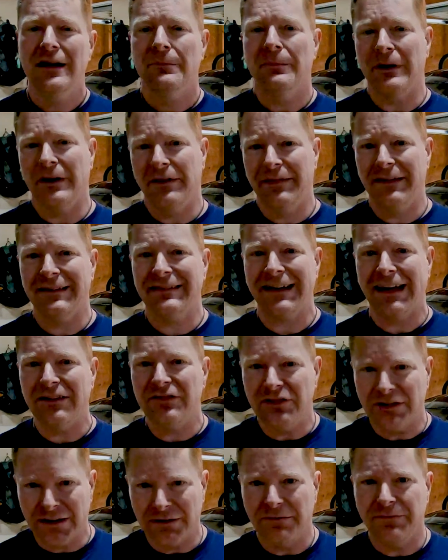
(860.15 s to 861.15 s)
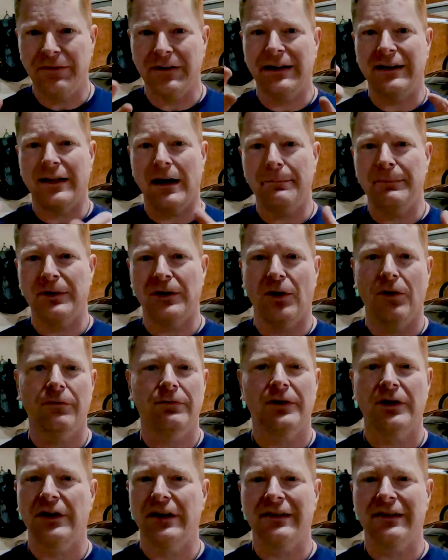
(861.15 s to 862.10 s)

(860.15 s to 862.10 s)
But in this case, you can fit it up and over,